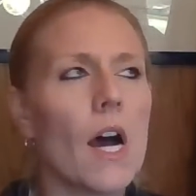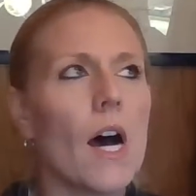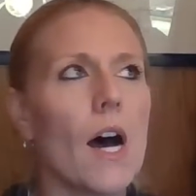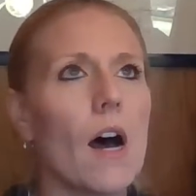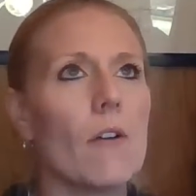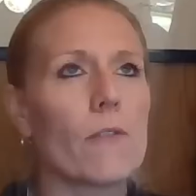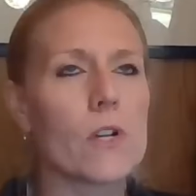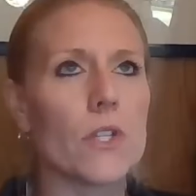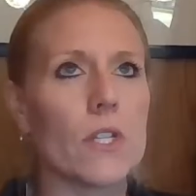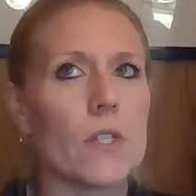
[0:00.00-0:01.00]

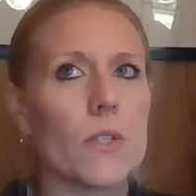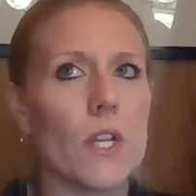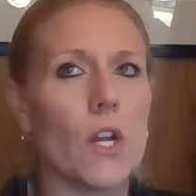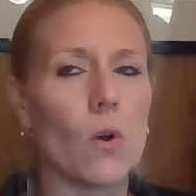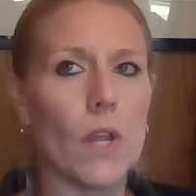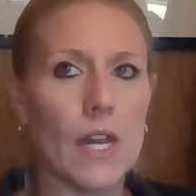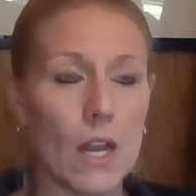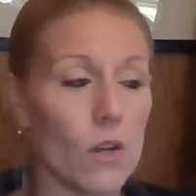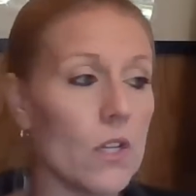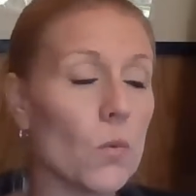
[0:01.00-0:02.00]
versus, in
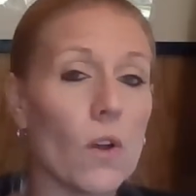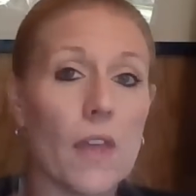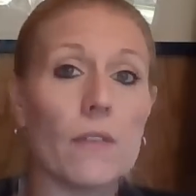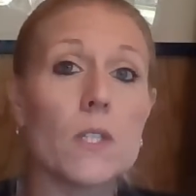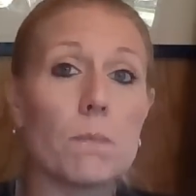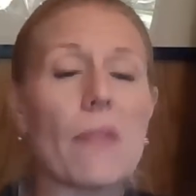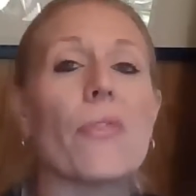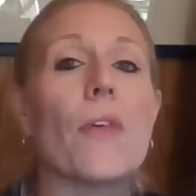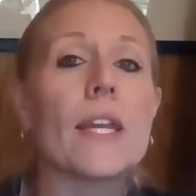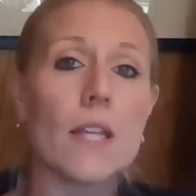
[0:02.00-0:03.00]
areas where they've
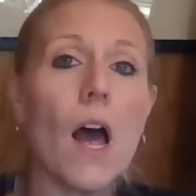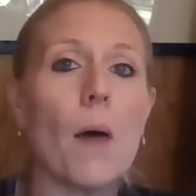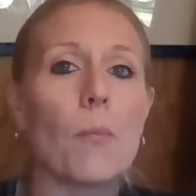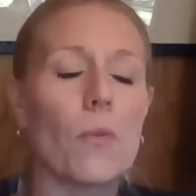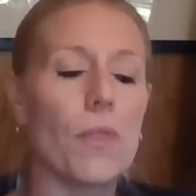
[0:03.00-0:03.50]
sped things up.